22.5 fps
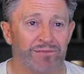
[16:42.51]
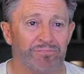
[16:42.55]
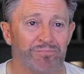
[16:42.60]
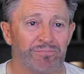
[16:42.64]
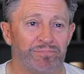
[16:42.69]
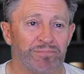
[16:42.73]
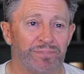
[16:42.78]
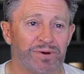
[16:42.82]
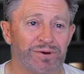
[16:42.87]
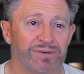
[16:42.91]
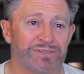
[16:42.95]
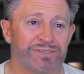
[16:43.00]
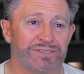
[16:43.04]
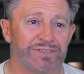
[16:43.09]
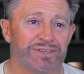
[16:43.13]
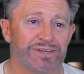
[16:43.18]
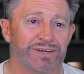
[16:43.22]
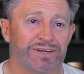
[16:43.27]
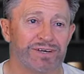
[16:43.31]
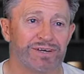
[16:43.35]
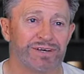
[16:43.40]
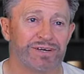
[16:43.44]

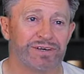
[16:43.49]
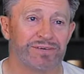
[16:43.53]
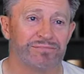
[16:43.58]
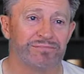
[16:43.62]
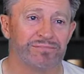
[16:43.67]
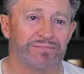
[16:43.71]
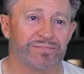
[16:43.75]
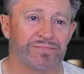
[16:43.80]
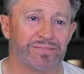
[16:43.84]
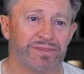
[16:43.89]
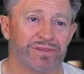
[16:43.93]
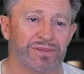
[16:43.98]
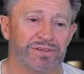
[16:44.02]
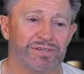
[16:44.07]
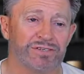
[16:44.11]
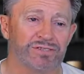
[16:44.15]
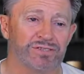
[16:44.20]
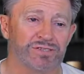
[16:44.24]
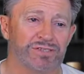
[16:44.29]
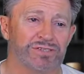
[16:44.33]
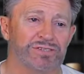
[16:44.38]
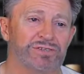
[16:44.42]
But
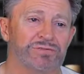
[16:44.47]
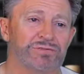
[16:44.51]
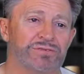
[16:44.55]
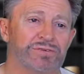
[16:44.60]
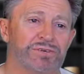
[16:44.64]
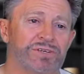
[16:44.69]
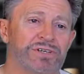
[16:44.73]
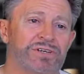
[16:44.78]
just to